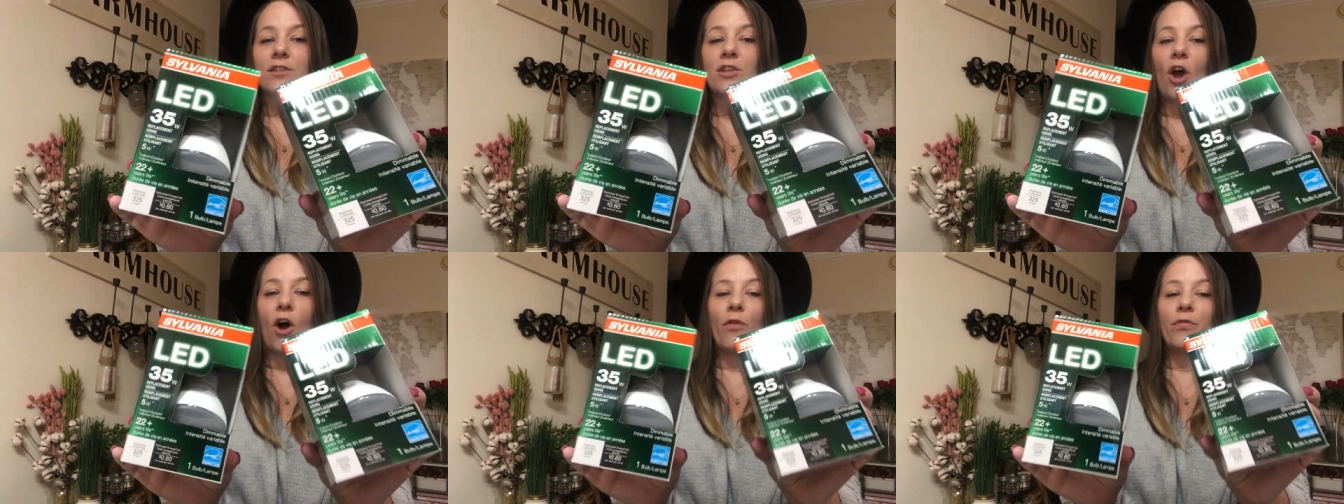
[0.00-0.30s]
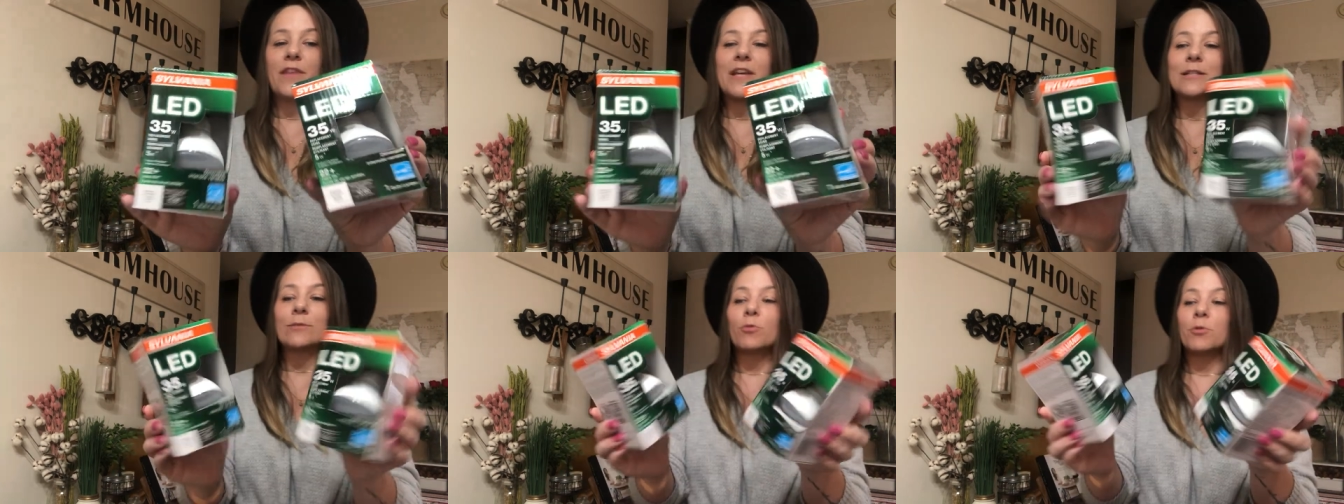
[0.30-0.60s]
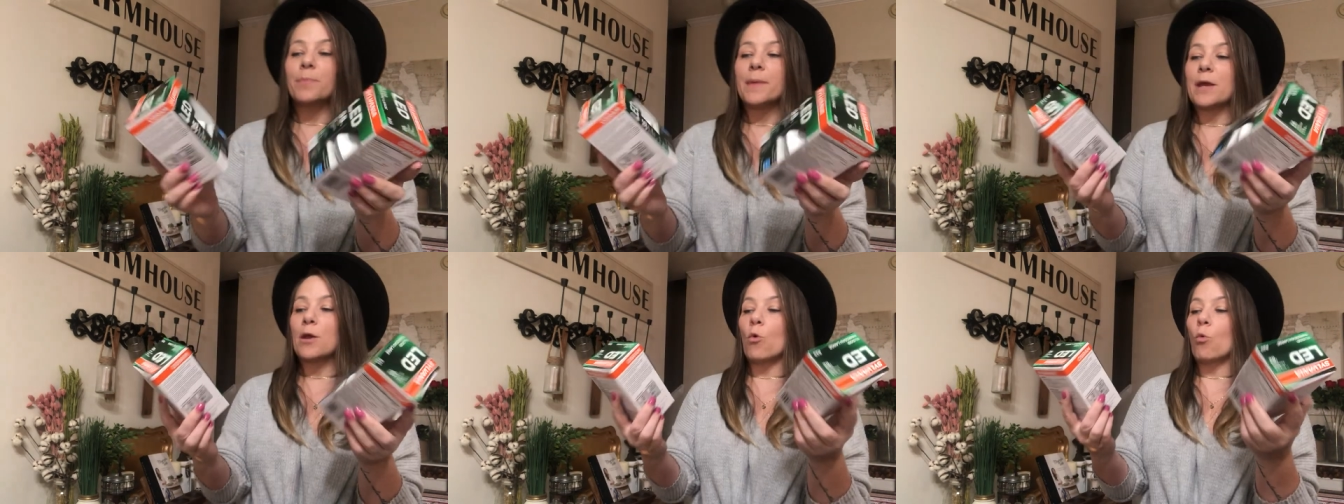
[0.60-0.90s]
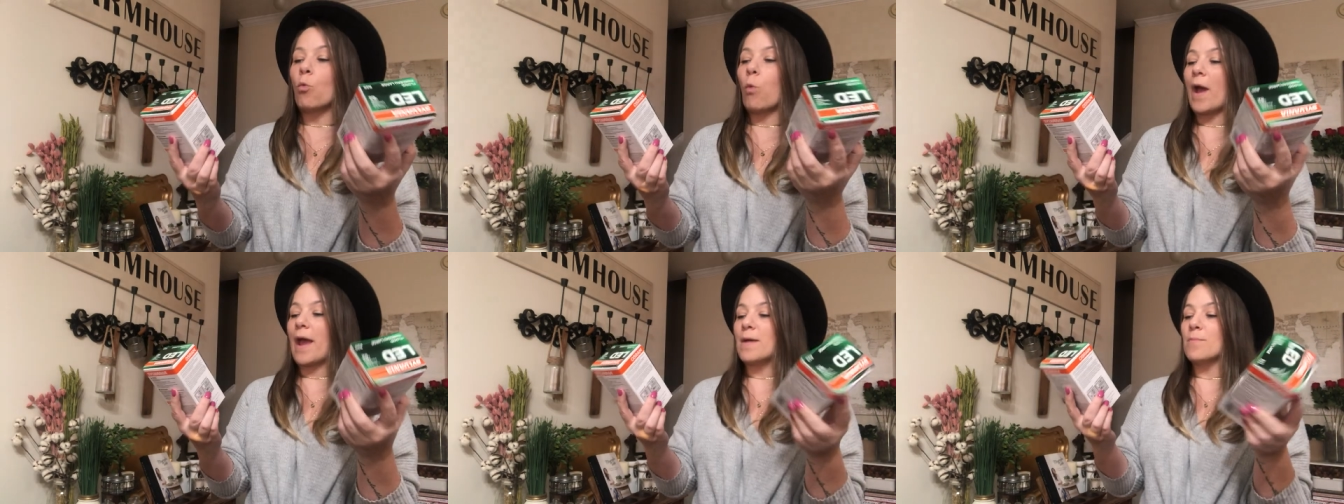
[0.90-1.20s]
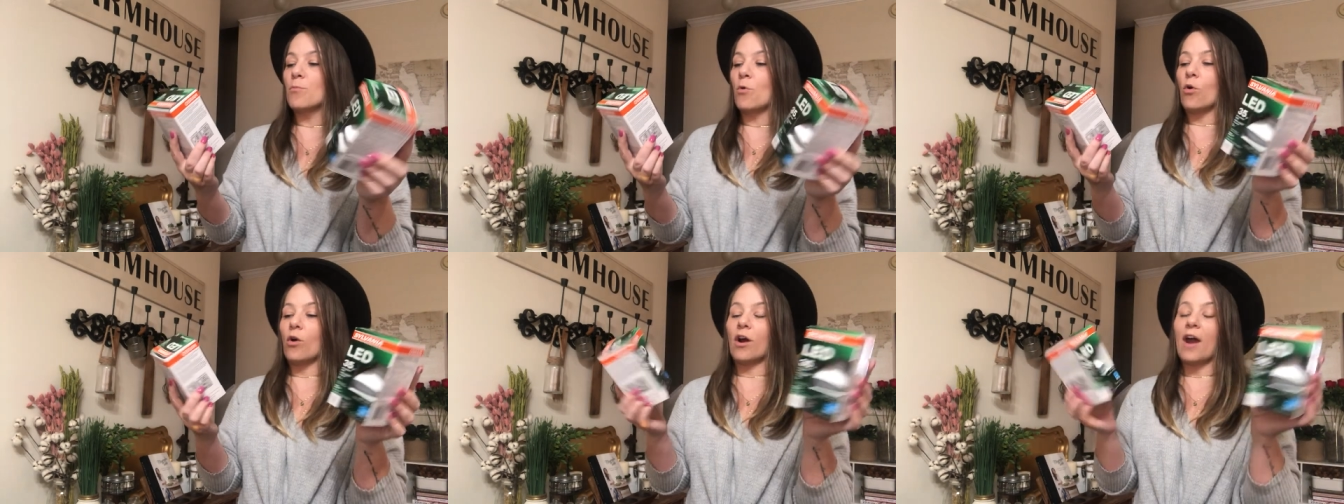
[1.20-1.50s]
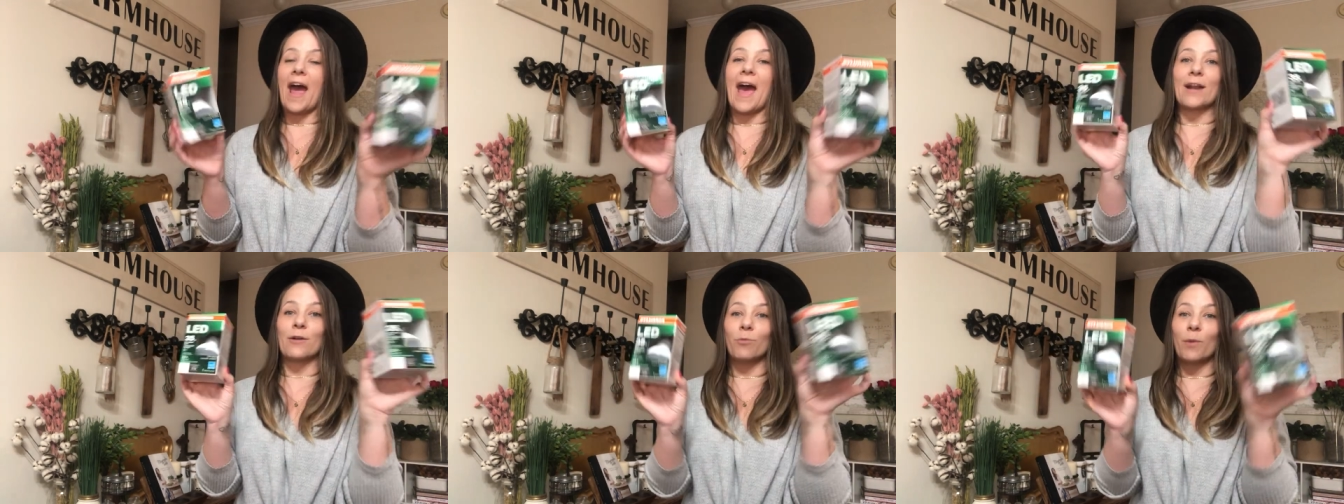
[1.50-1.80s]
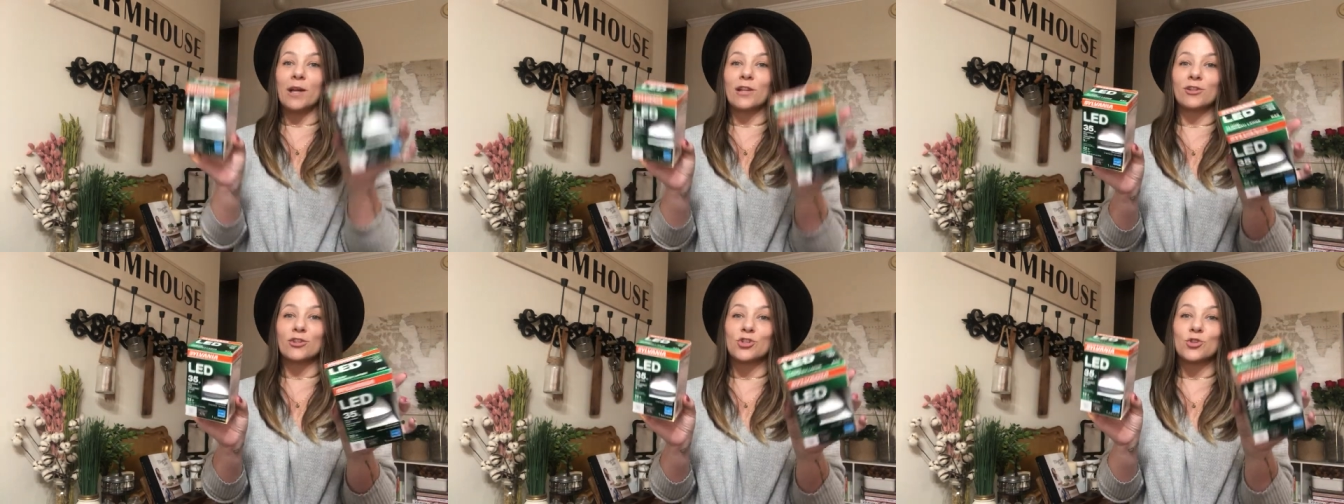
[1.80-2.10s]
Y'all, these would be way more at a
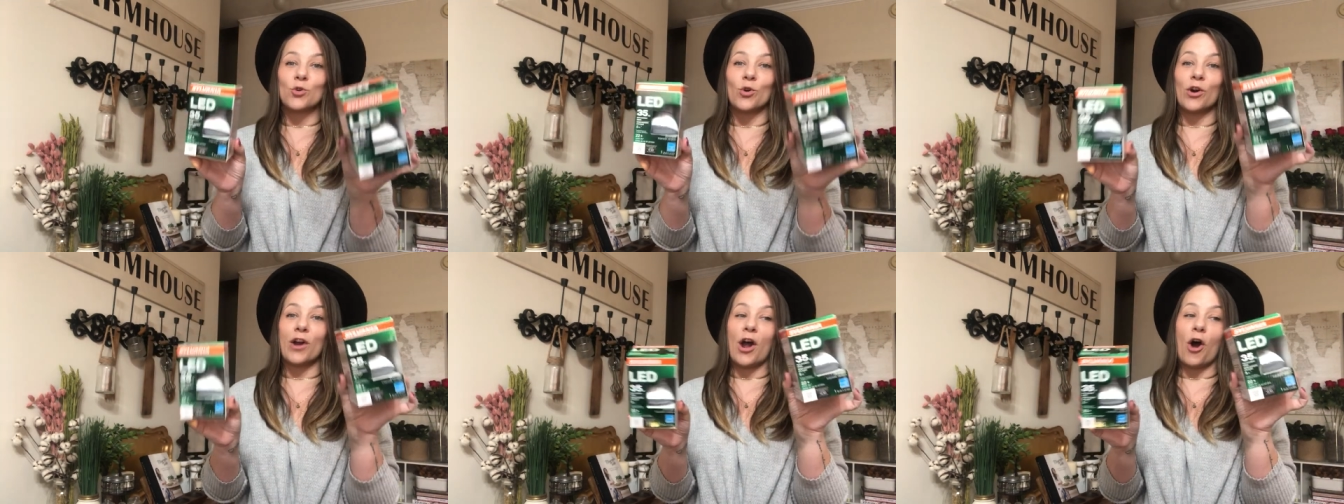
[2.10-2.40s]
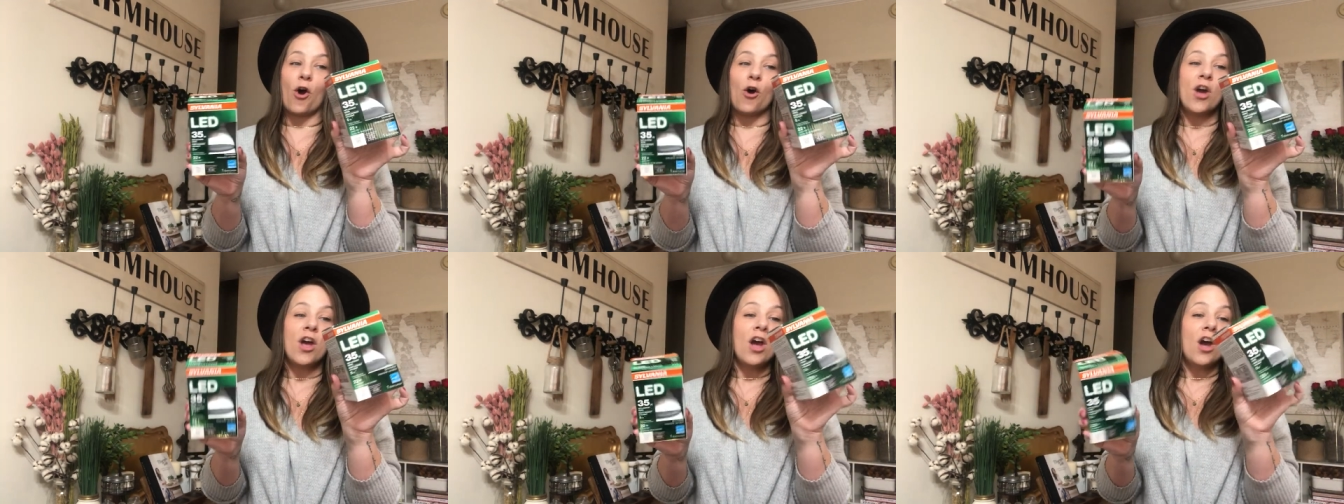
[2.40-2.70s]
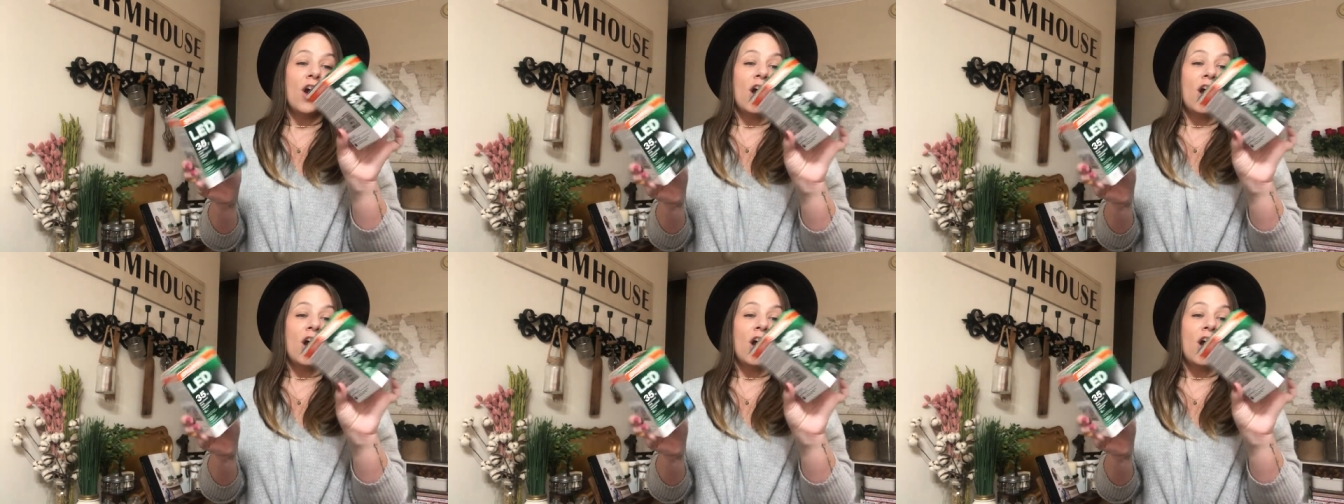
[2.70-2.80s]
regular store at